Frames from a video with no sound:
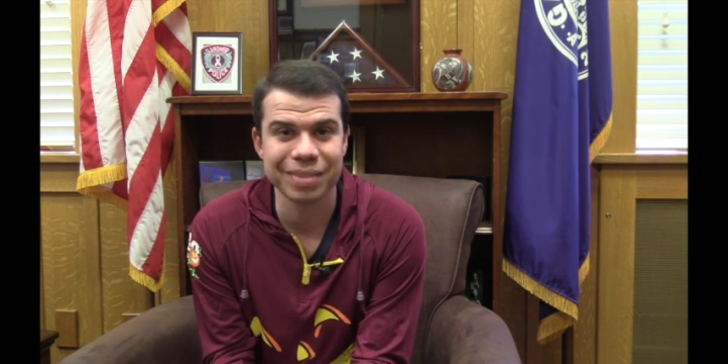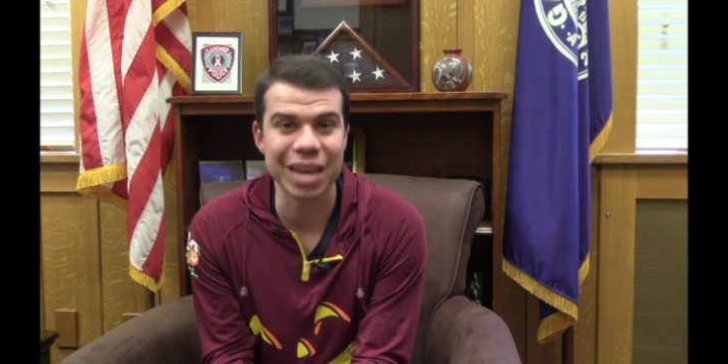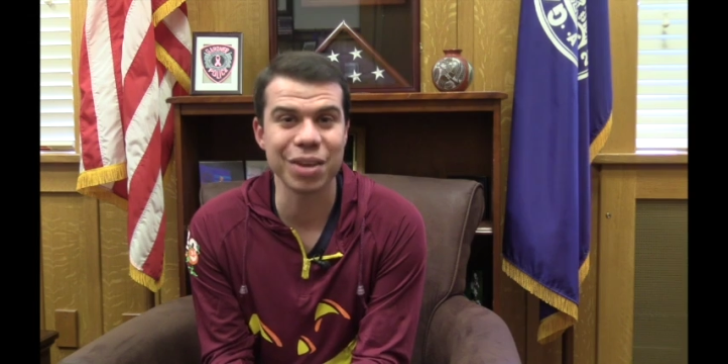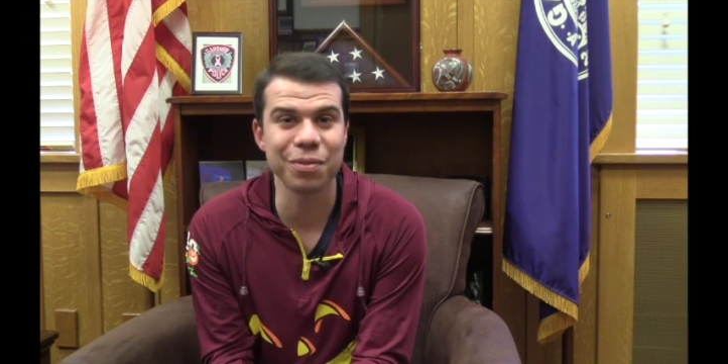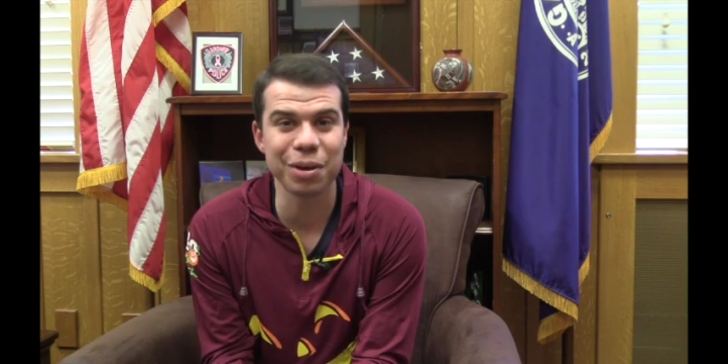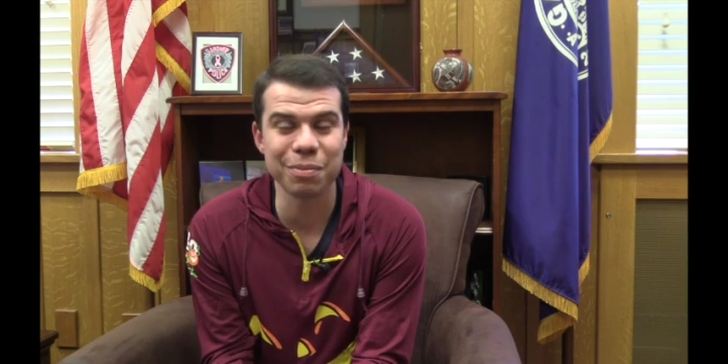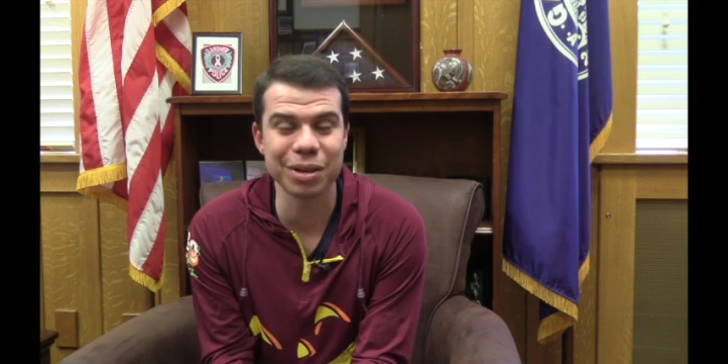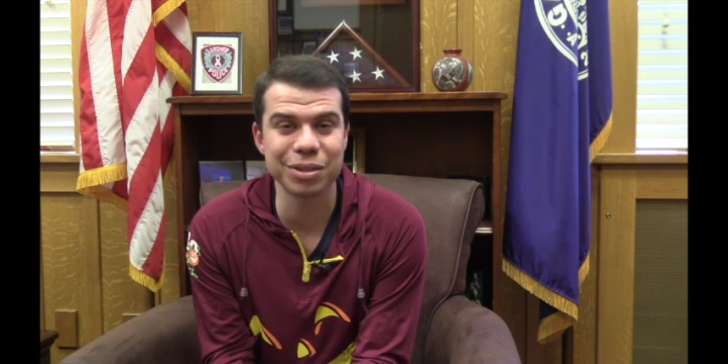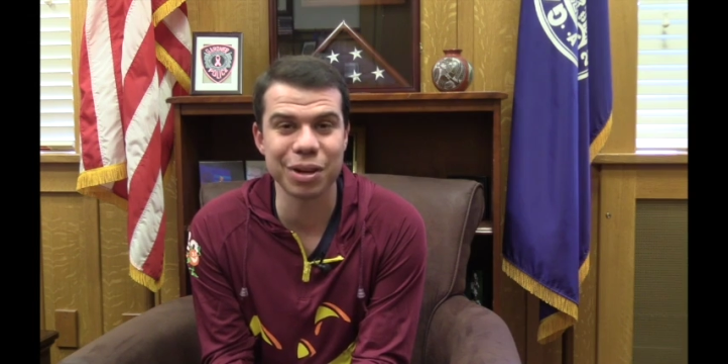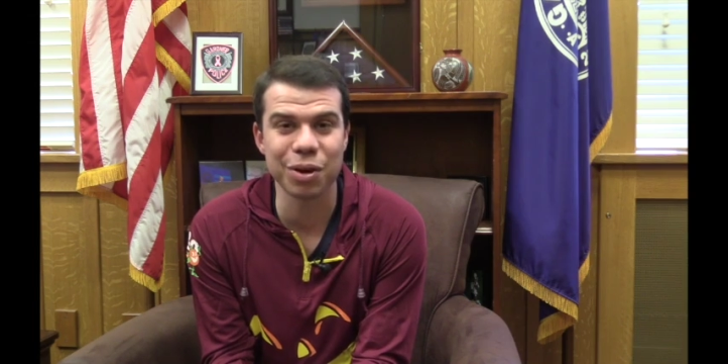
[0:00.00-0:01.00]
Thank you very
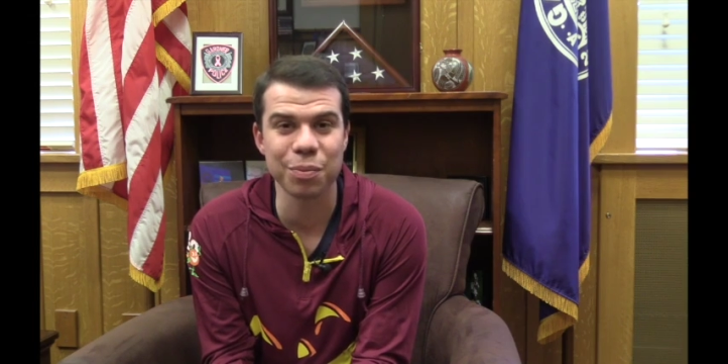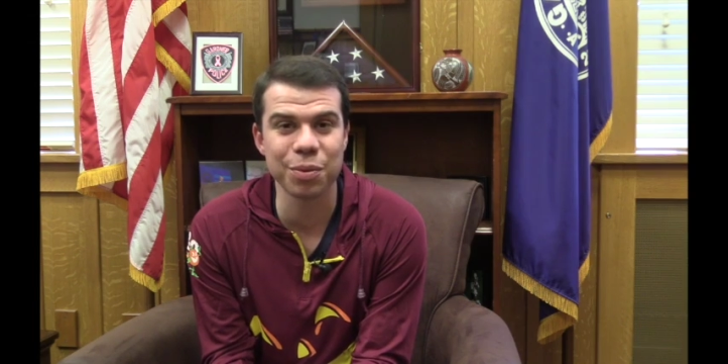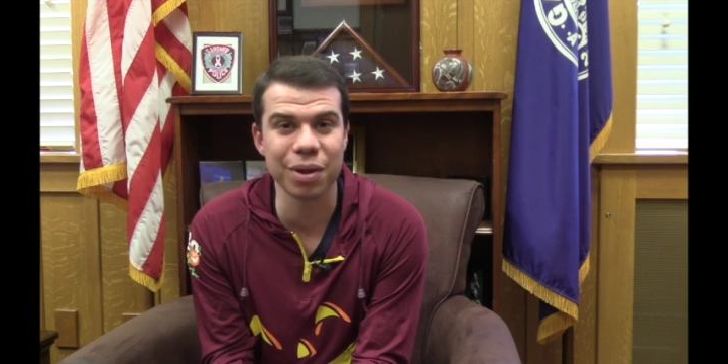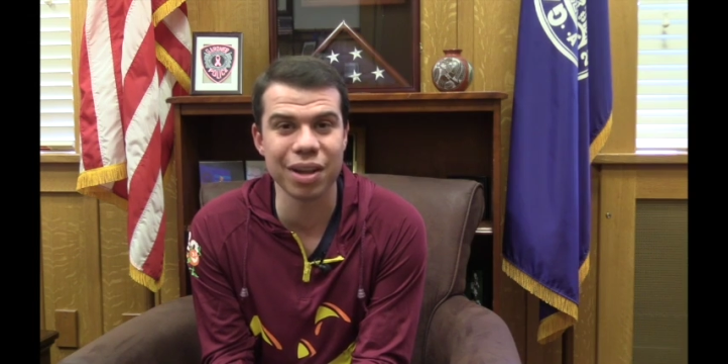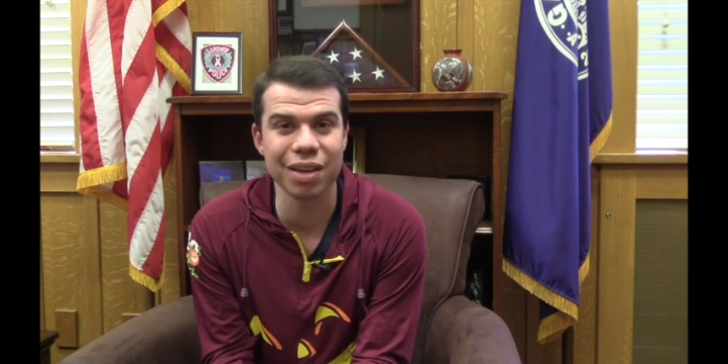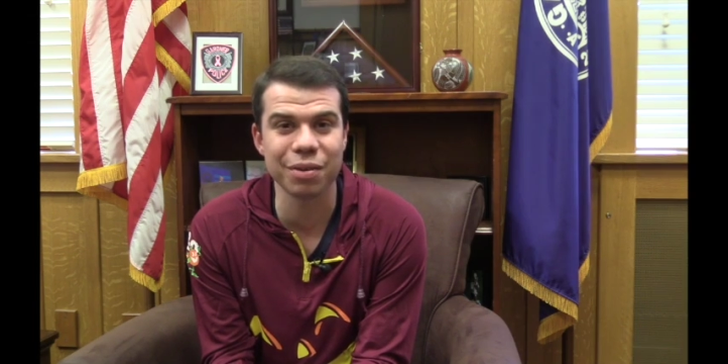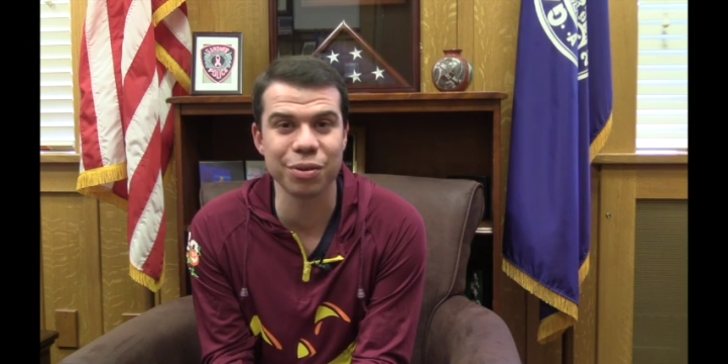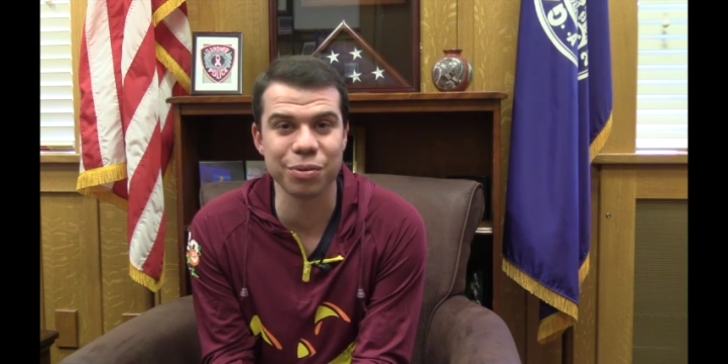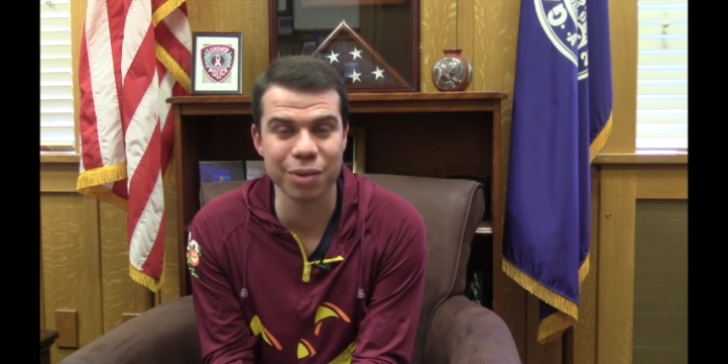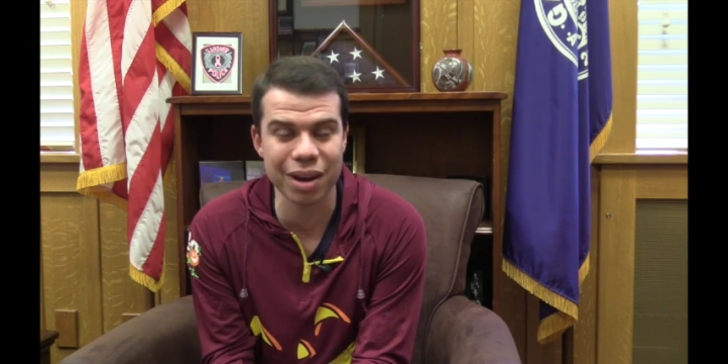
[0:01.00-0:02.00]
much, and I hope you all have a
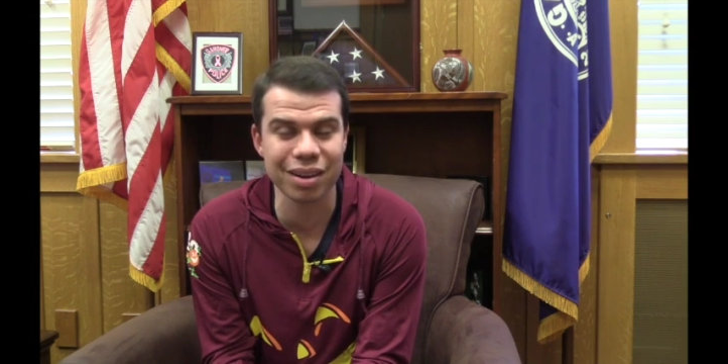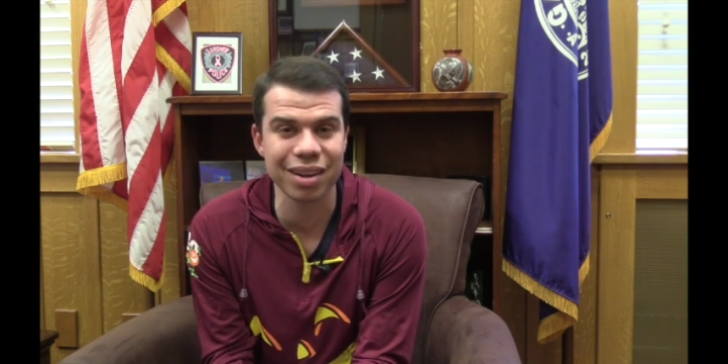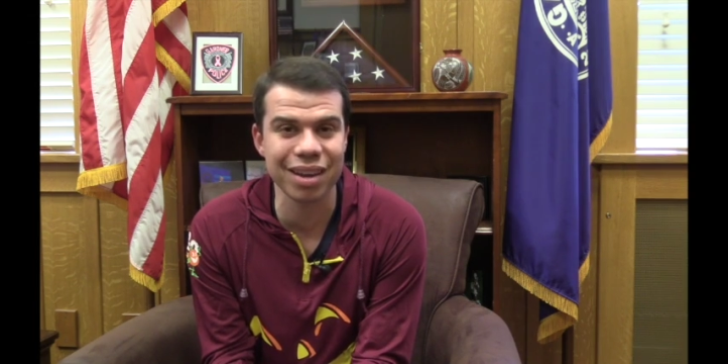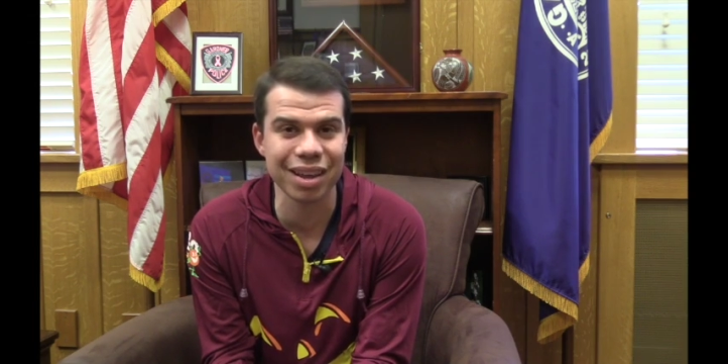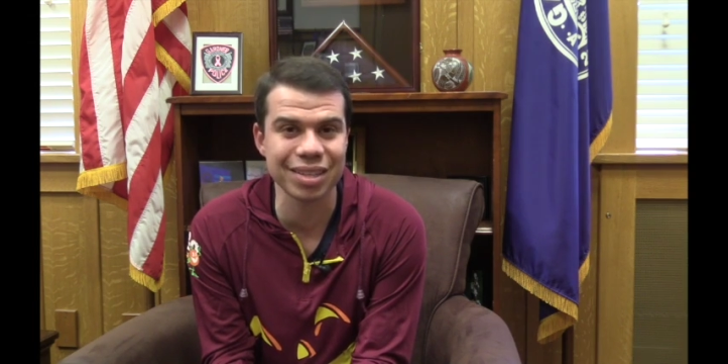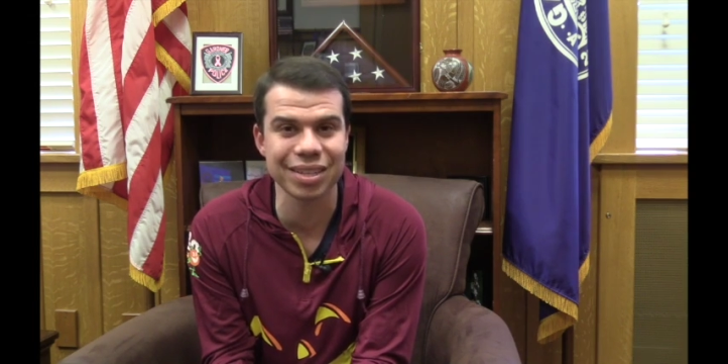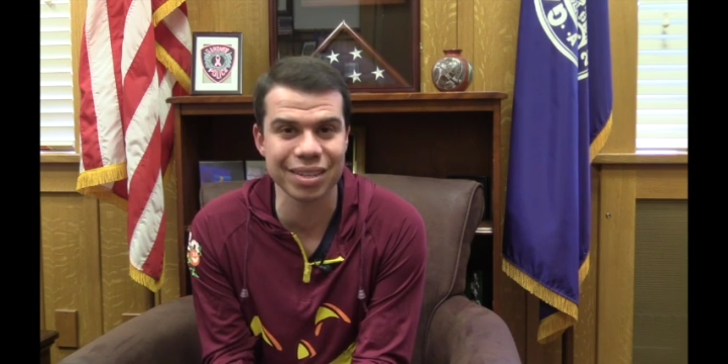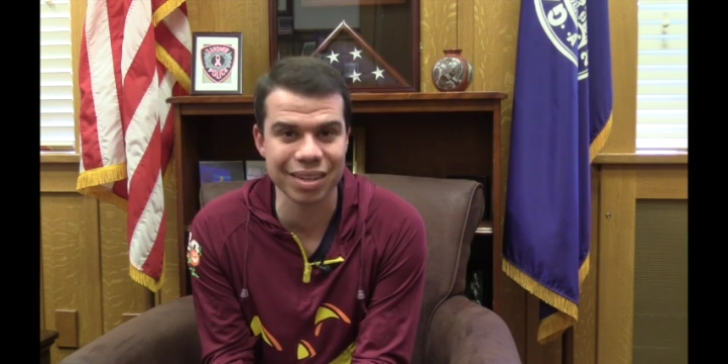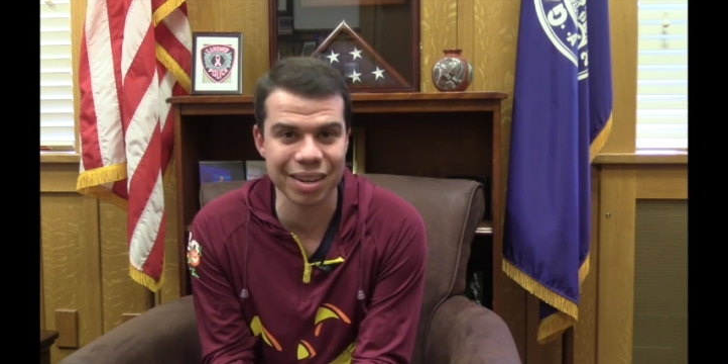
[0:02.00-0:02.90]
great and excellent